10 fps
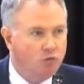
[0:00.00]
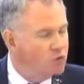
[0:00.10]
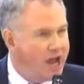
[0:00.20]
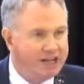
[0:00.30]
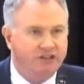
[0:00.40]

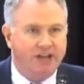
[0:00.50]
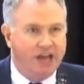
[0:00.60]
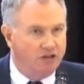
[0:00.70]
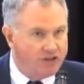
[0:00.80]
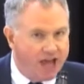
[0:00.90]
Write it
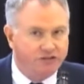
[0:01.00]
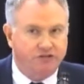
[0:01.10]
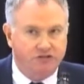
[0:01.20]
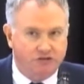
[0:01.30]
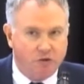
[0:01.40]
down.
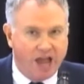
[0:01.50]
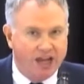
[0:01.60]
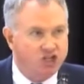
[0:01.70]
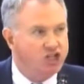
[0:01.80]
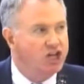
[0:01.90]
That's the
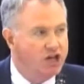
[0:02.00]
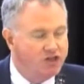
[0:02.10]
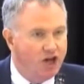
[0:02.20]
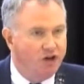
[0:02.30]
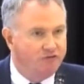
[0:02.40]
strategy.
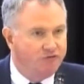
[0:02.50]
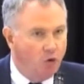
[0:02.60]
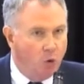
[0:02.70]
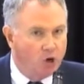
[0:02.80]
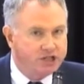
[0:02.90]
The
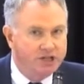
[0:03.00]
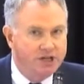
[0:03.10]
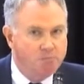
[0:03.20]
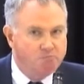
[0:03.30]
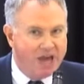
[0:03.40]
Fort
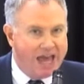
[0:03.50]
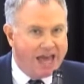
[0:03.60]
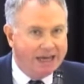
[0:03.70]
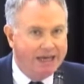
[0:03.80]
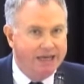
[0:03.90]

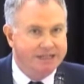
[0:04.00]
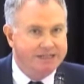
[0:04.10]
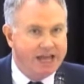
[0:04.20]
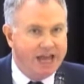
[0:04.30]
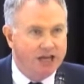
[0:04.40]

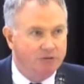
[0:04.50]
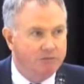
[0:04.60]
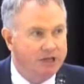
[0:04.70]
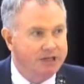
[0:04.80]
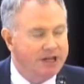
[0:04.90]
Peck
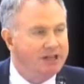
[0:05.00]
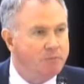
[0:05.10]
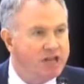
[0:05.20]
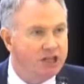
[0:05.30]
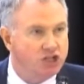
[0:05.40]
Dam. Now
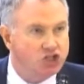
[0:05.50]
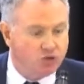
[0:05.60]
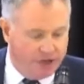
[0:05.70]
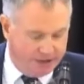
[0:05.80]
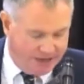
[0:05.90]
let me
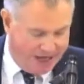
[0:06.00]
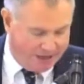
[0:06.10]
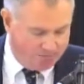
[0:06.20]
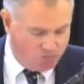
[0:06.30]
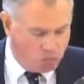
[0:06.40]
illustrate that.